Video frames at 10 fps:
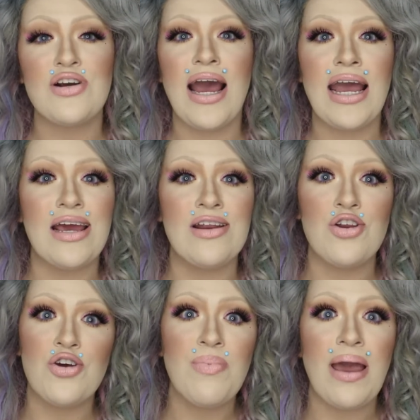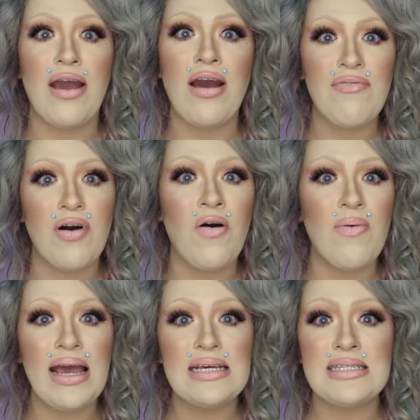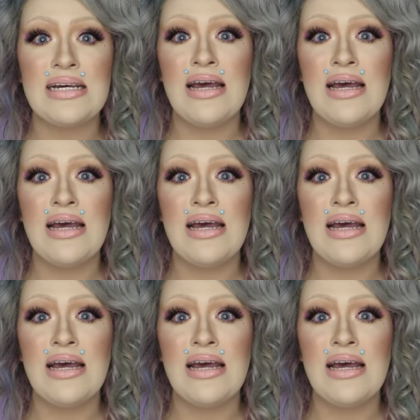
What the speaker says: tried a new pair, I've always